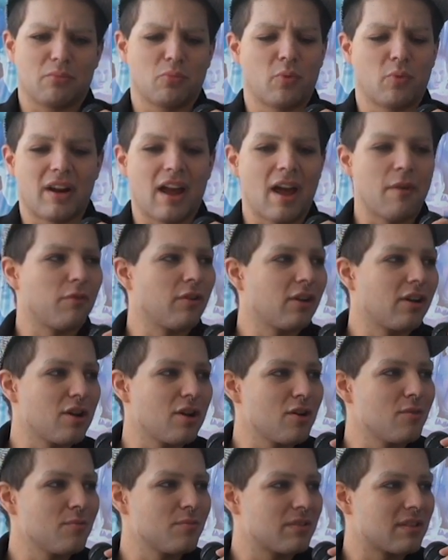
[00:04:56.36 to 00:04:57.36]
whatever
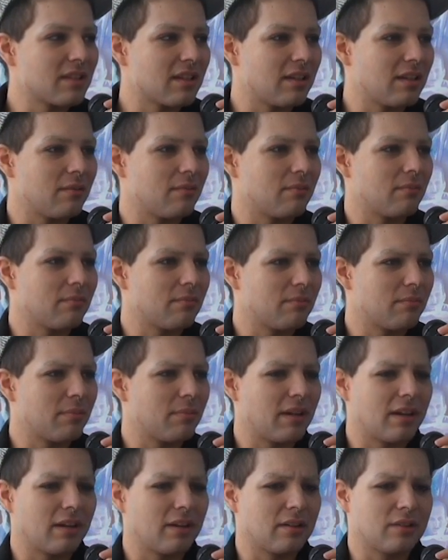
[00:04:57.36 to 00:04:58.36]
comes in
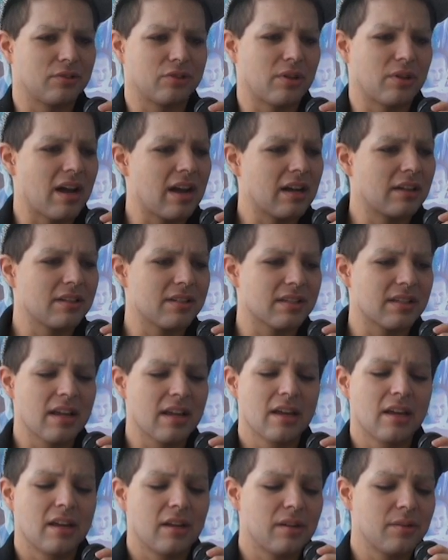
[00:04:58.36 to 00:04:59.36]
being a drag. Because
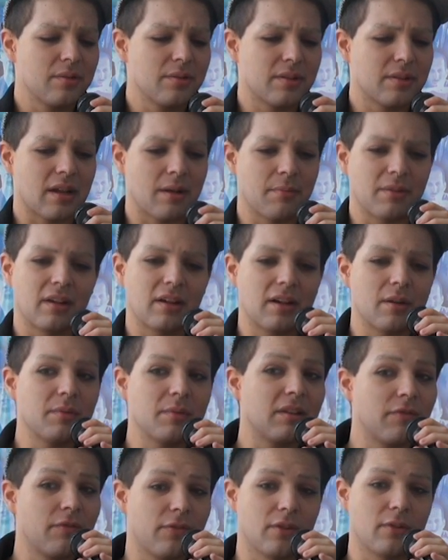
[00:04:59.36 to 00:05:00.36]
it was, I mean,
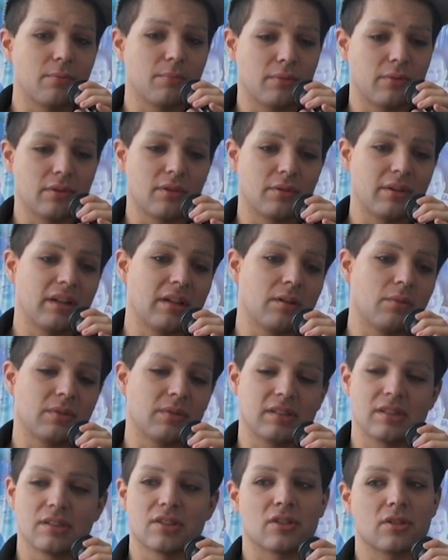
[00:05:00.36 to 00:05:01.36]
coming from Puerto Rico,
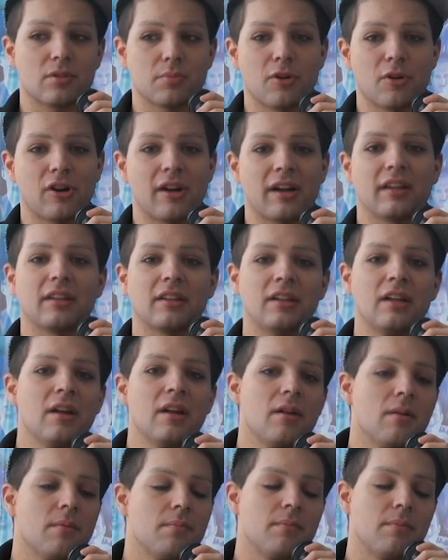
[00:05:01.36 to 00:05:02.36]
which is a small island,
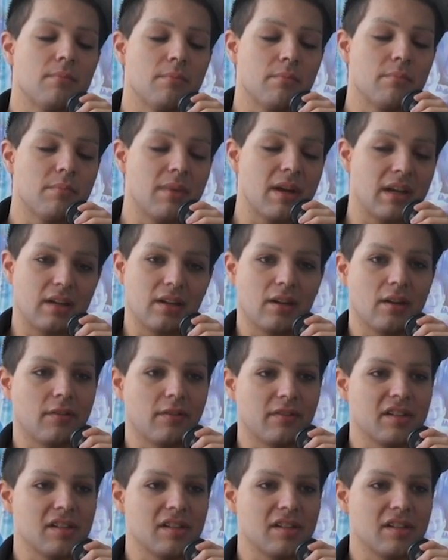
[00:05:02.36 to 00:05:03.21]
many of